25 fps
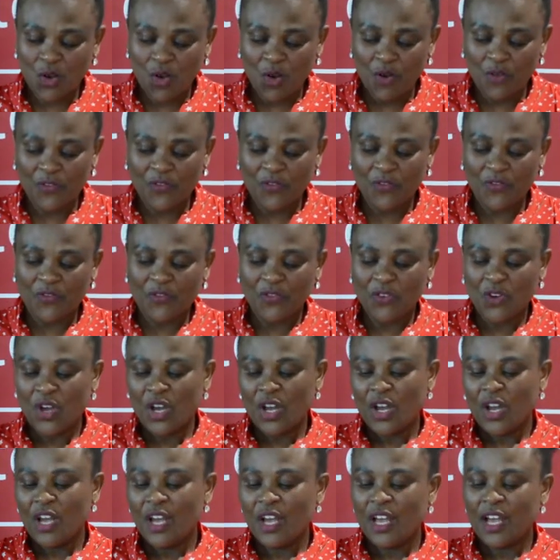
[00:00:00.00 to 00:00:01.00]
of
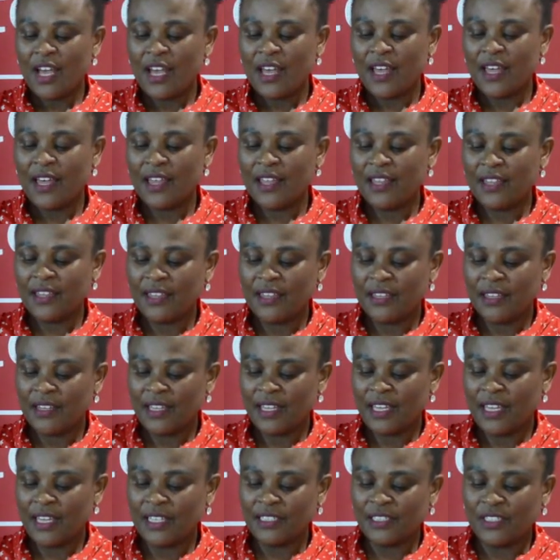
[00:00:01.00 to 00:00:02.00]

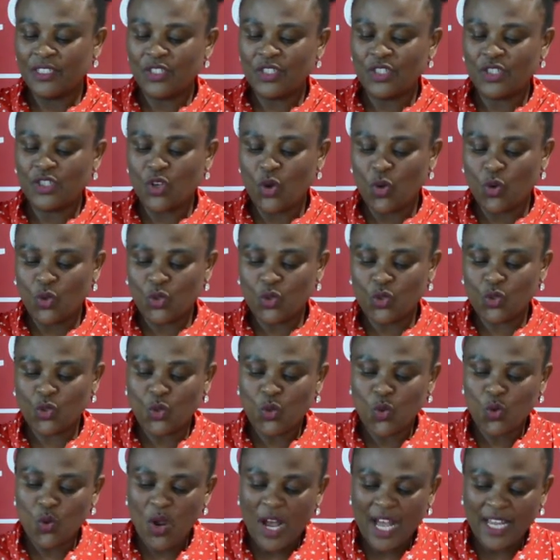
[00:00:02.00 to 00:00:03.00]
and those
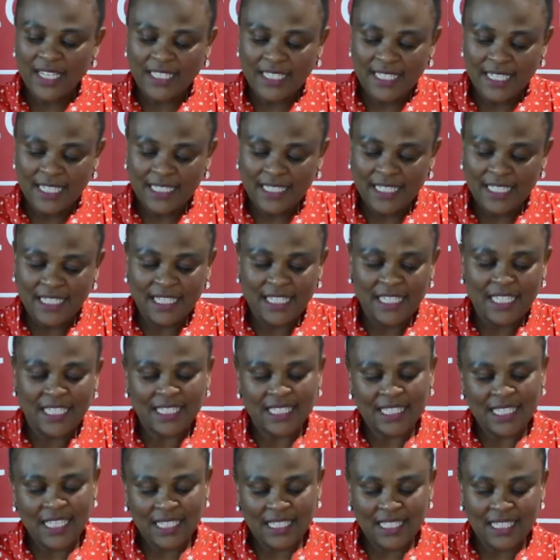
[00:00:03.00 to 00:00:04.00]
who attended the
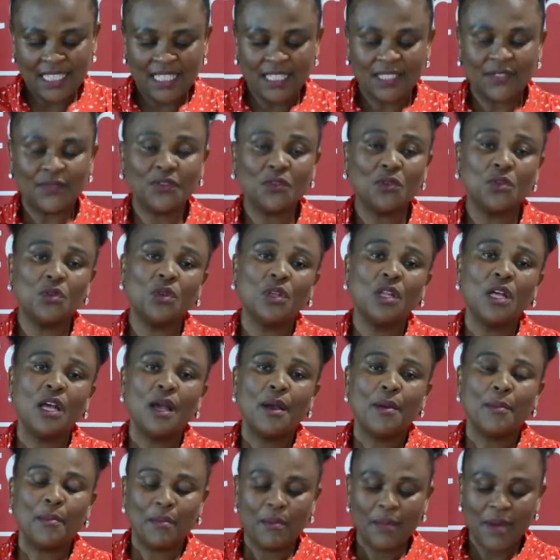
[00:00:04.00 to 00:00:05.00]
successful
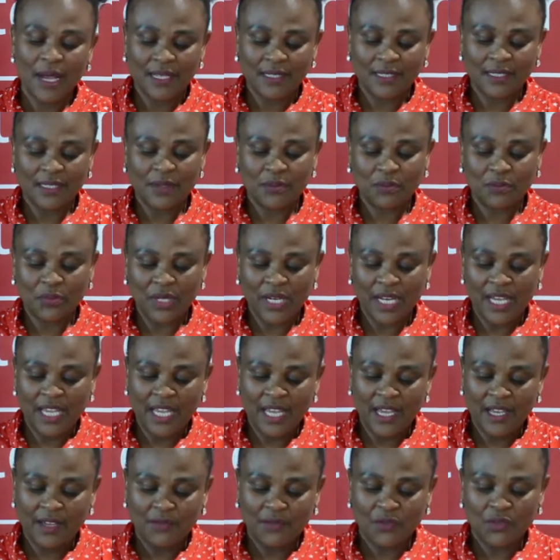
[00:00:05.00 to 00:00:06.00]
mass
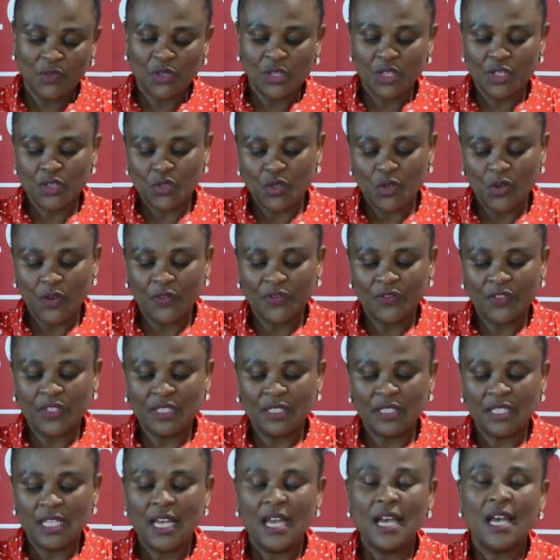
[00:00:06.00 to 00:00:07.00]
prayer for this
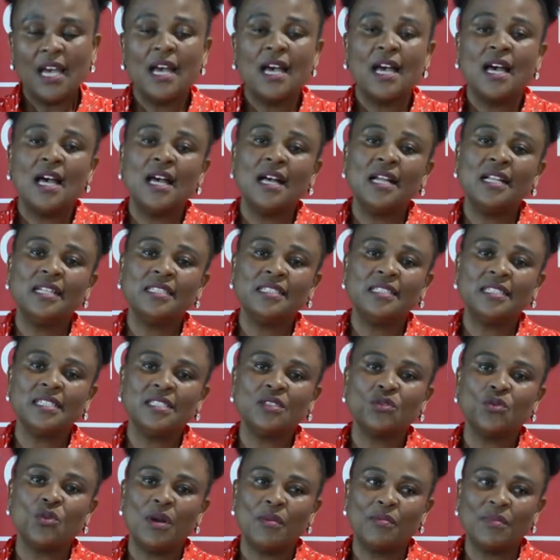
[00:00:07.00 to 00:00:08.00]
office held
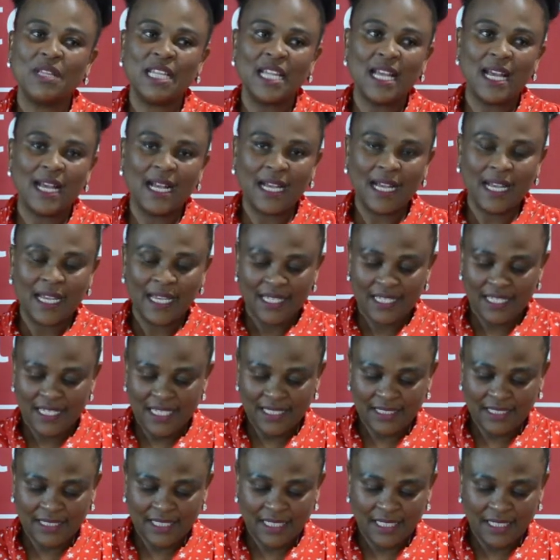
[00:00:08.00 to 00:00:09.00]
in Mpumalanga
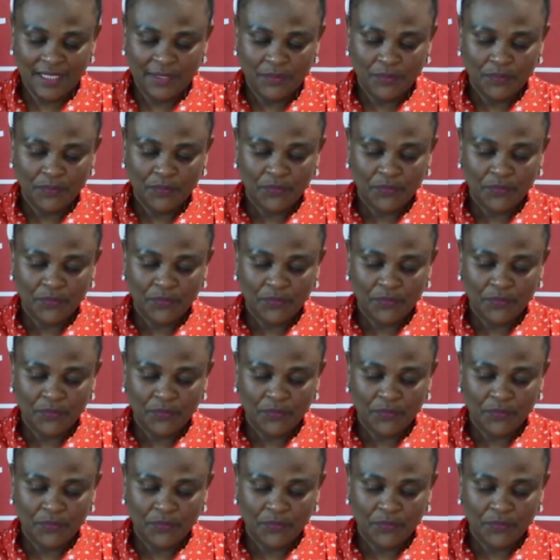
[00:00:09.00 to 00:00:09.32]
yesterday.